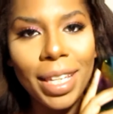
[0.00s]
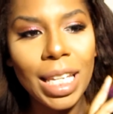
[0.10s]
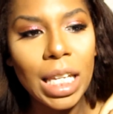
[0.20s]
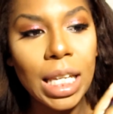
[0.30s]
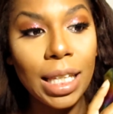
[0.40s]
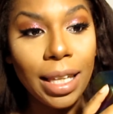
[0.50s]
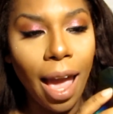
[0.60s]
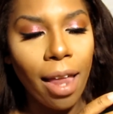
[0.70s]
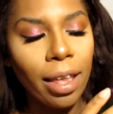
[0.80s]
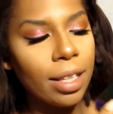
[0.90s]

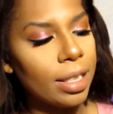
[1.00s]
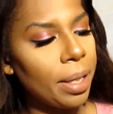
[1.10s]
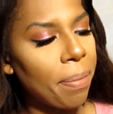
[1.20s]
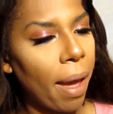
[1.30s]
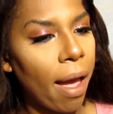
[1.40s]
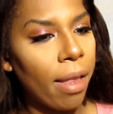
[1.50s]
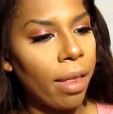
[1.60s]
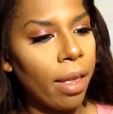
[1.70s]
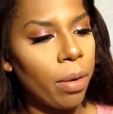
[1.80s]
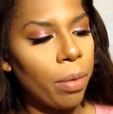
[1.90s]
Beauty Galaxy
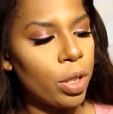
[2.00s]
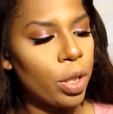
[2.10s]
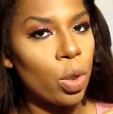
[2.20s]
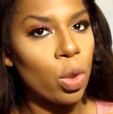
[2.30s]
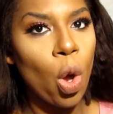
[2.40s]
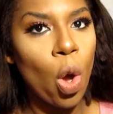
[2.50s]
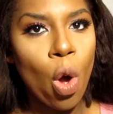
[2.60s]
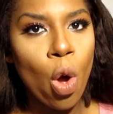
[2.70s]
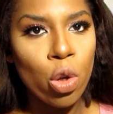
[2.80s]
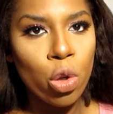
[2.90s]
palette, which is
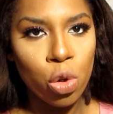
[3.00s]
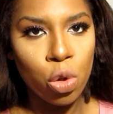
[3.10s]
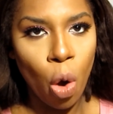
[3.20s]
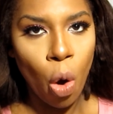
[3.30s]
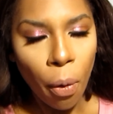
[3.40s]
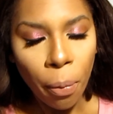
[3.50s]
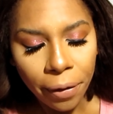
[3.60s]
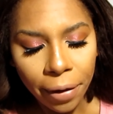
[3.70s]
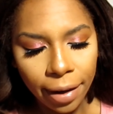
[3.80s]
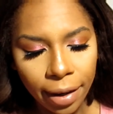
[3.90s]
so
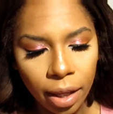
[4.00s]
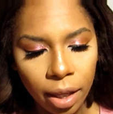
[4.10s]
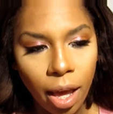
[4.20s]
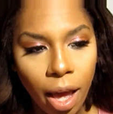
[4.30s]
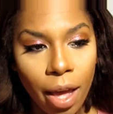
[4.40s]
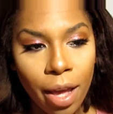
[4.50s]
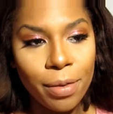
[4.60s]
pretty.